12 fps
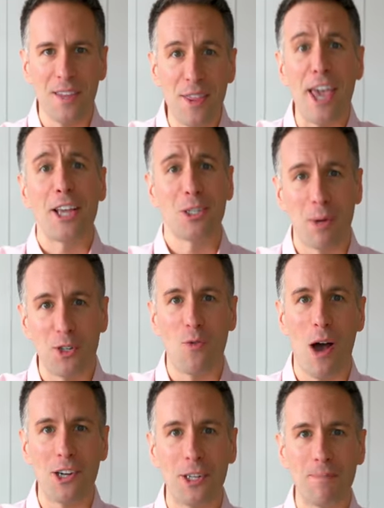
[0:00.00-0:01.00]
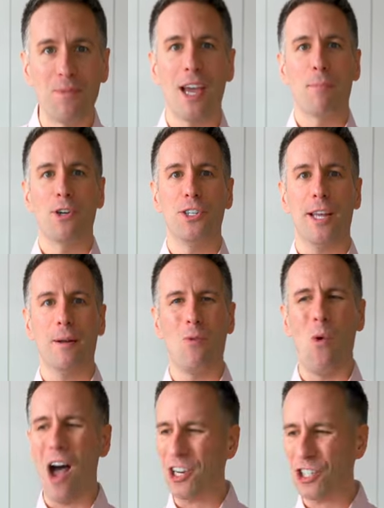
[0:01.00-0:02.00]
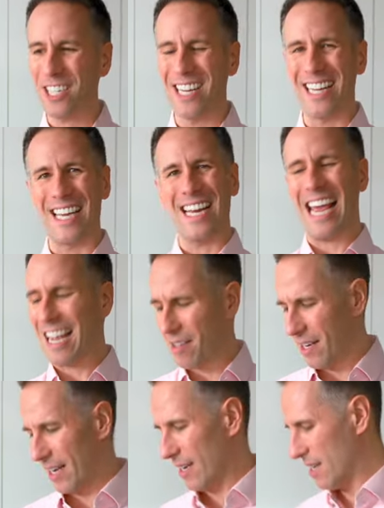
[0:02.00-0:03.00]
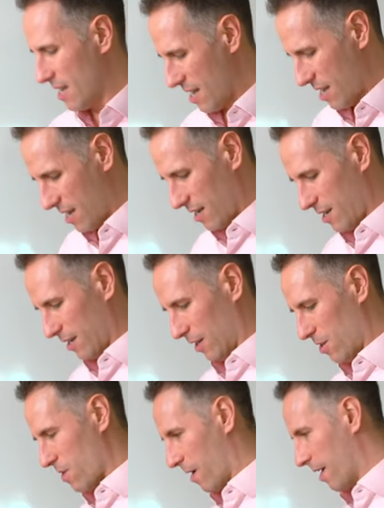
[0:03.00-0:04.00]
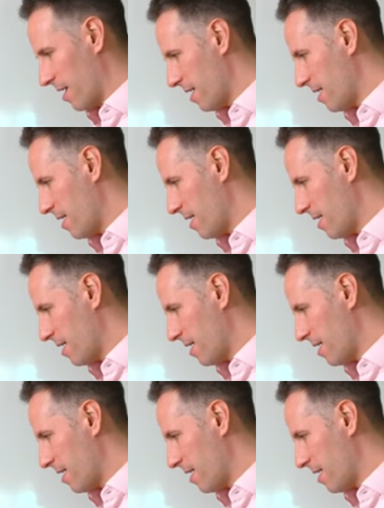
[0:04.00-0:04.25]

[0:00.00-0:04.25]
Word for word: Thank you so much for watching. I appreciate it. Washing again, Anthony. Good Lord.